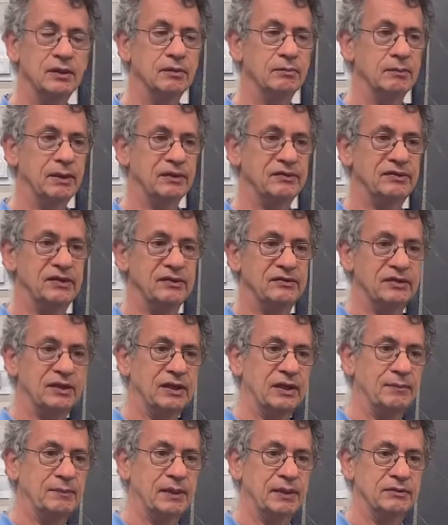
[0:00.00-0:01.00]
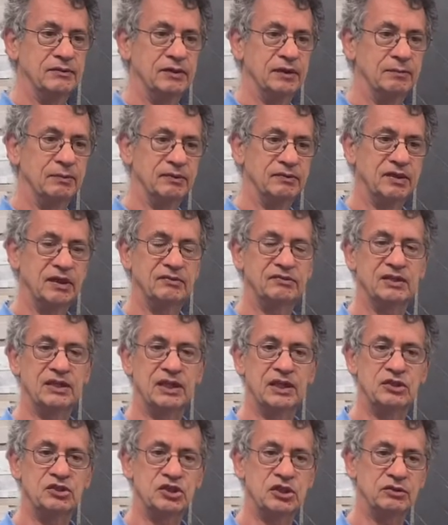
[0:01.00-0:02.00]
by 16, I mean, by 16
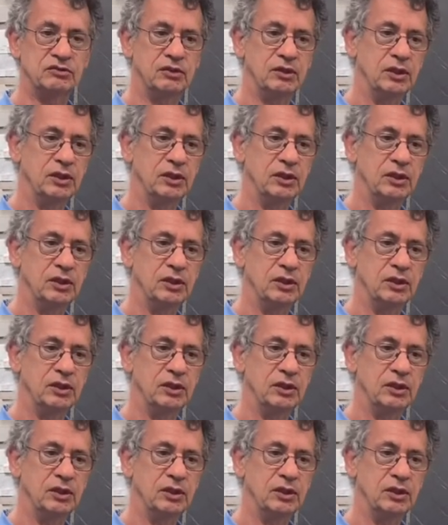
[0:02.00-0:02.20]
inches.